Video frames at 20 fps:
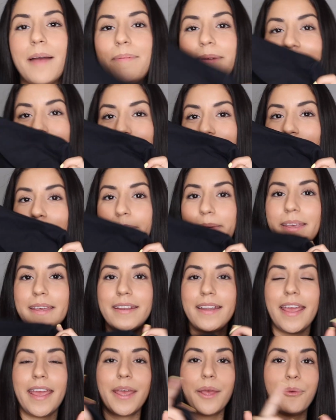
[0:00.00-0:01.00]
picked it up
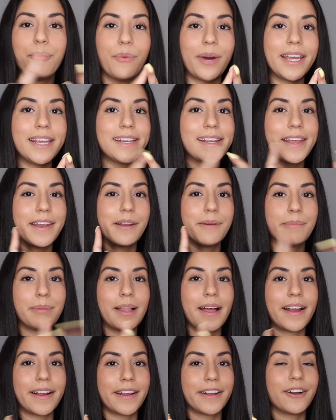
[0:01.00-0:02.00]
in a white and a
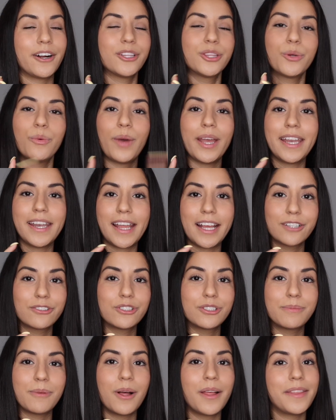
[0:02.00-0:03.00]
black. I got the white and
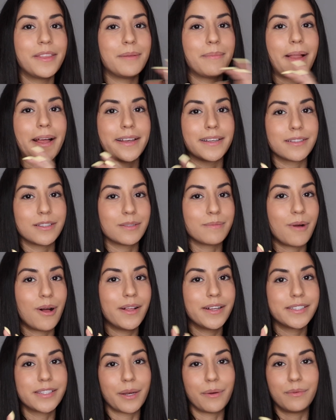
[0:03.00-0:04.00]
extra small and the black and
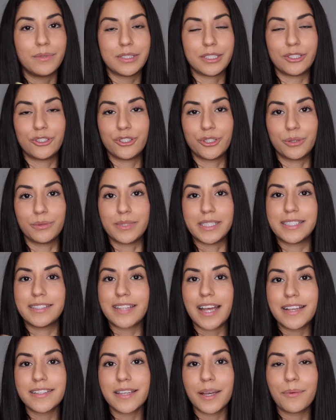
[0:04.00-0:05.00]
small because I wasn't sure what
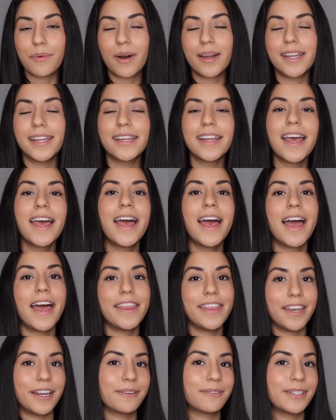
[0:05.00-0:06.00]
size I wanted.
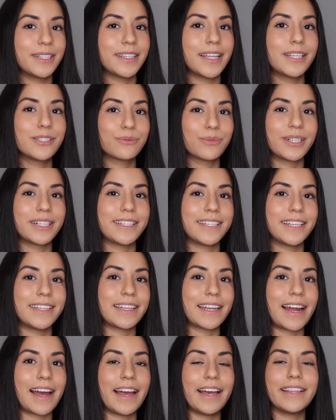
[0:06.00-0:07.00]
And then I realized quickly
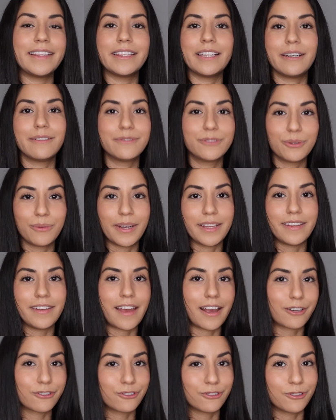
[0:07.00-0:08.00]
that I love the way
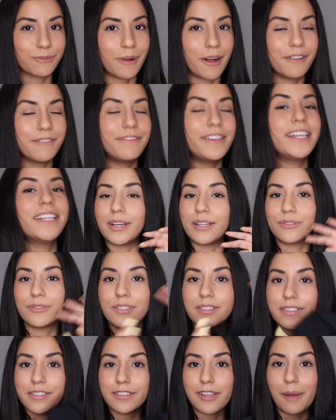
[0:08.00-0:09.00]
the extra small fit. As
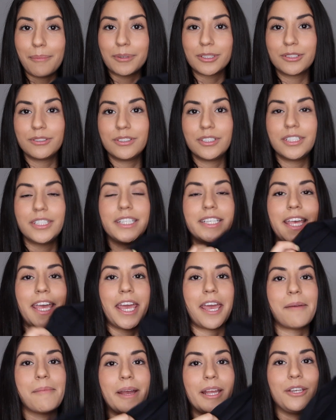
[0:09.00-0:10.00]
soon as this opportunity
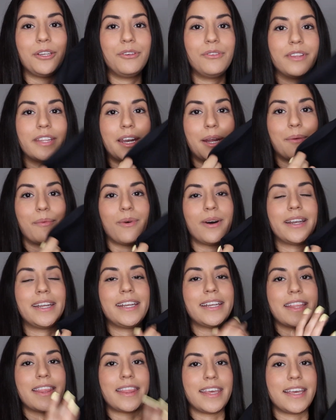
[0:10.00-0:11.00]
came, I knew that I
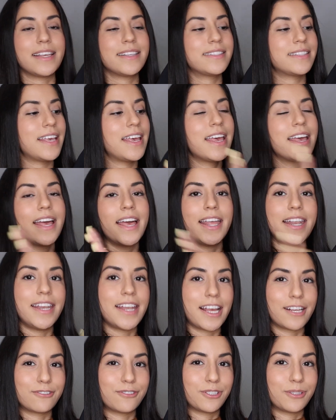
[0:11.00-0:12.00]
wanted this in
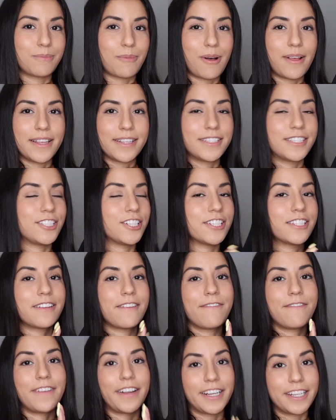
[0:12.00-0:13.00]
an extra small. It's just
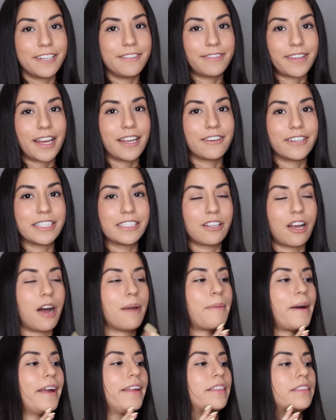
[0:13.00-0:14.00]
a very flattering
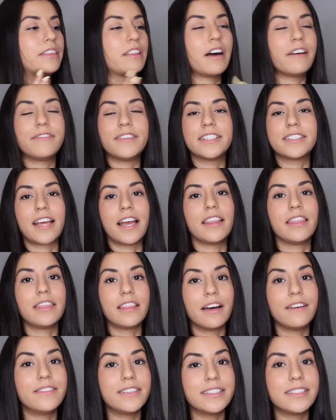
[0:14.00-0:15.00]
top. I love it. I
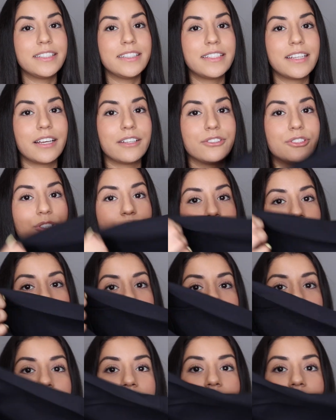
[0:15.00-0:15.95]
love the detail to it.